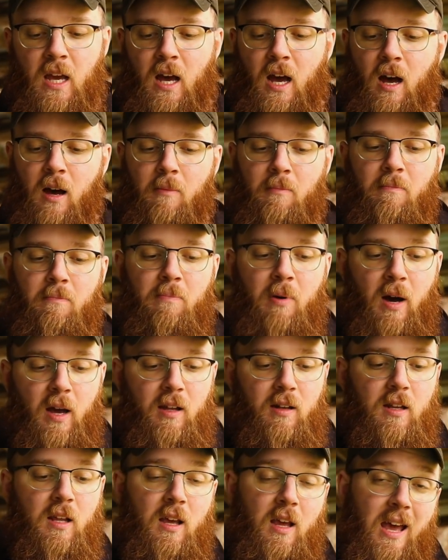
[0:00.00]

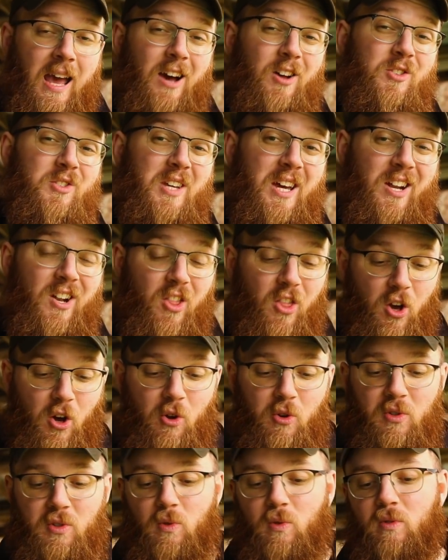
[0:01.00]
But outside of
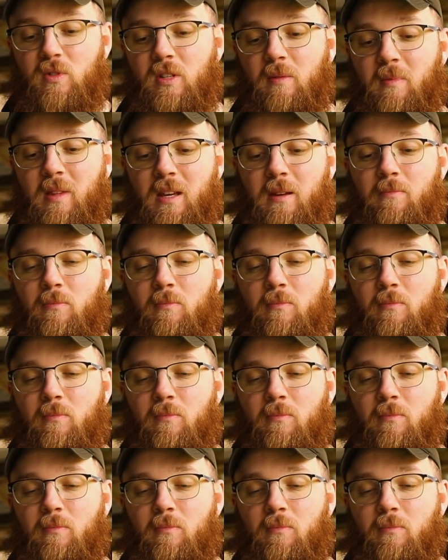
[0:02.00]
those, some of the